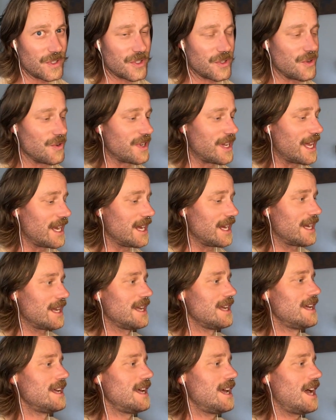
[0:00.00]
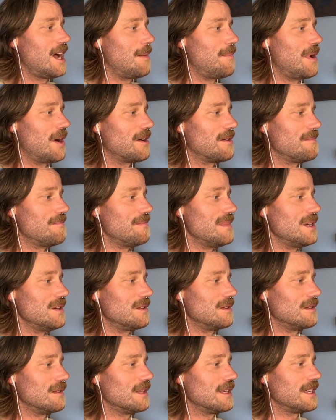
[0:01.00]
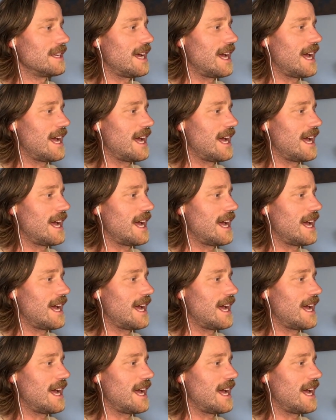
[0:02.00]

So you're getting about 1.5 mil